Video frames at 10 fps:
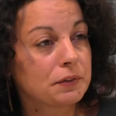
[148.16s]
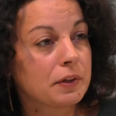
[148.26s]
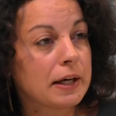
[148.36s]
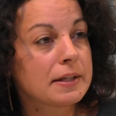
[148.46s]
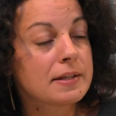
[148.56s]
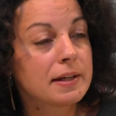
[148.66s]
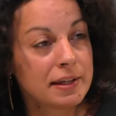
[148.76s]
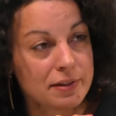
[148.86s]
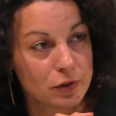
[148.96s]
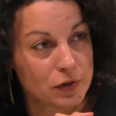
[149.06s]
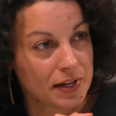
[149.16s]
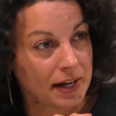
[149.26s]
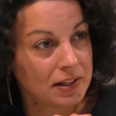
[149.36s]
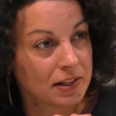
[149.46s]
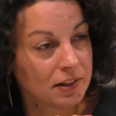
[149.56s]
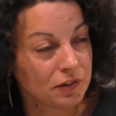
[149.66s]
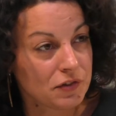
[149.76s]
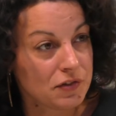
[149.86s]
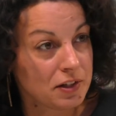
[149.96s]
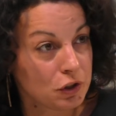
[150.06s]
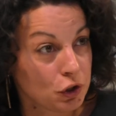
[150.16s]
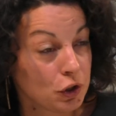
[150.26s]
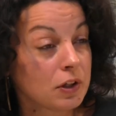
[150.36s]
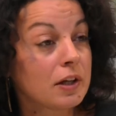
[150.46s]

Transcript: Rights in society in transition